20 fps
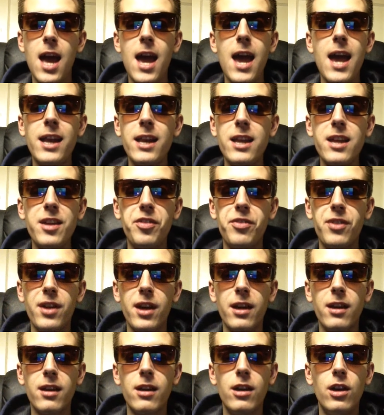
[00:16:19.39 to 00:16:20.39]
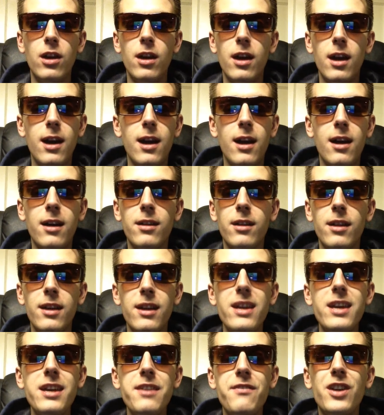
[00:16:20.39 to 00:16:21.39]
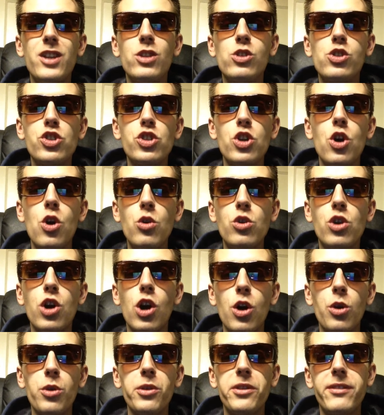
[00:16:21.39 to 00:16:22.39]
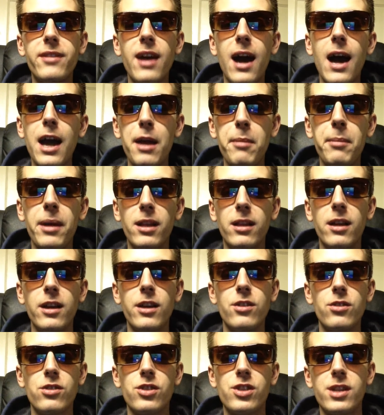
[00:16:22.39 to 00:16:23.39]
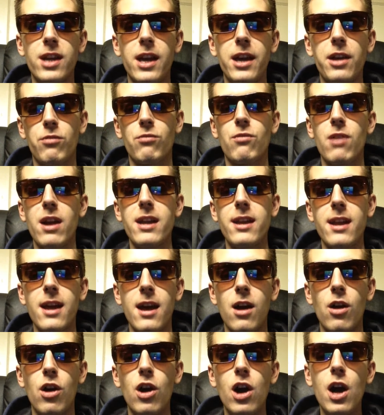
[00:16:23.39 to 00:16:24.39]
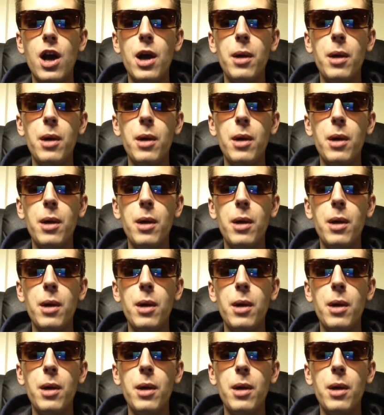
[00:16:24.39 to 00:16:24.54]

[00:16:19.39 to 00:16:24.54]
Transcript: Anything. Uh, even so called timing, like you're saying right now.